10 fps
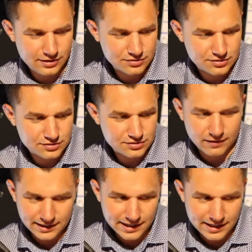
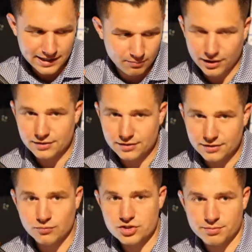hearsay right now,
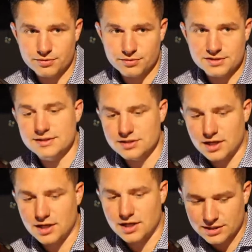but once you present
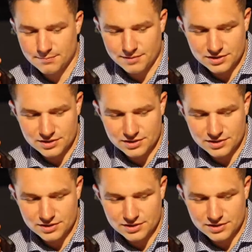this option,